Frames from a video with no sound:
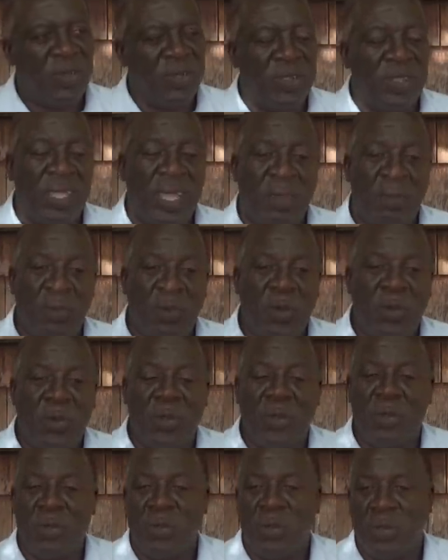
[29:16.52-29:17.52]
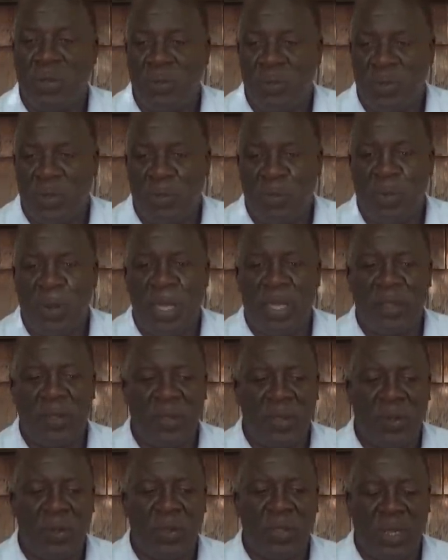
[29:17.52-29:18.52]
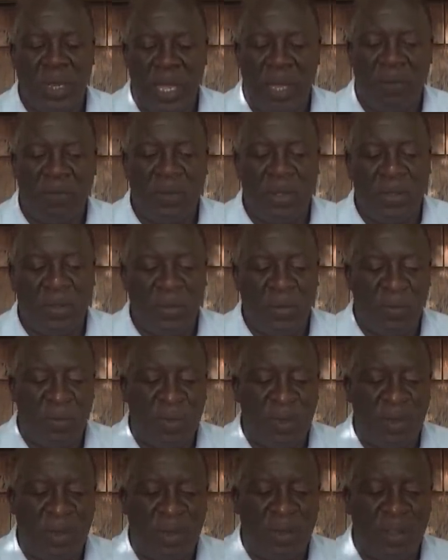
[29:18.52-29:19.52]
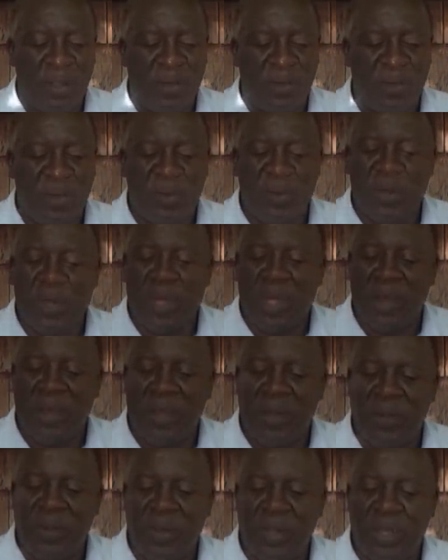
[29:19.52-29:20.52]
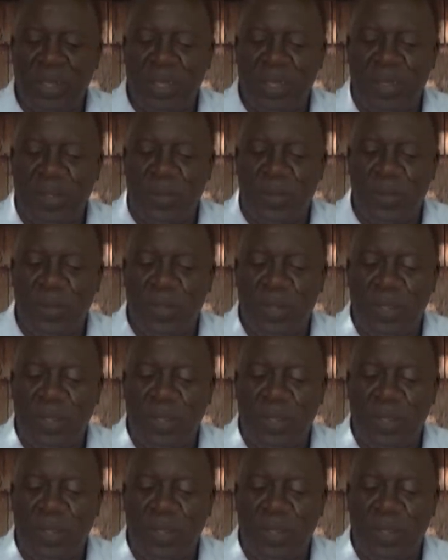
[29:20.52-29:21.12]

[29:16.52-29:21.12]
First time we were going to supply to the hotel after it opened. When we got down there,